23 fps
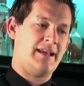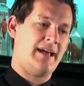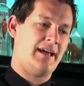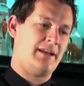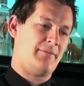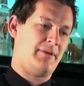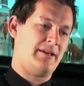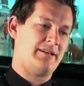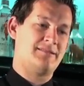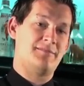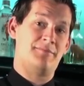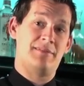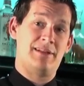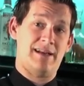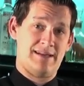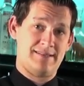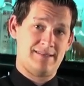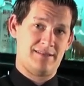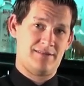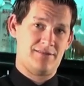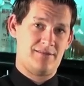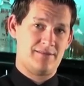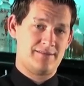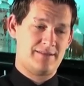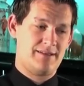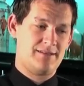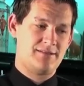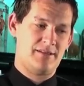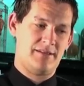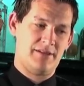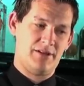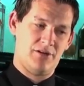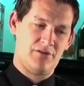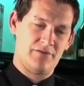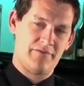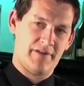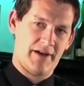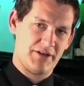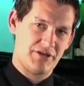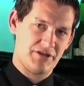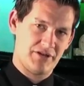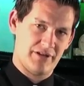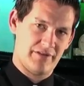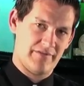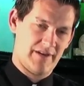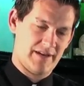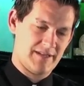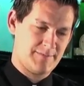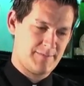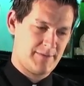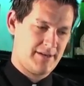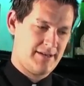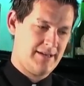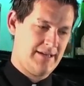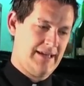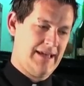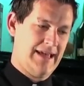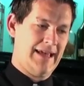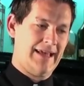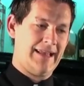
how to make some classic cocktails like the Old Fashioned and the Vespa.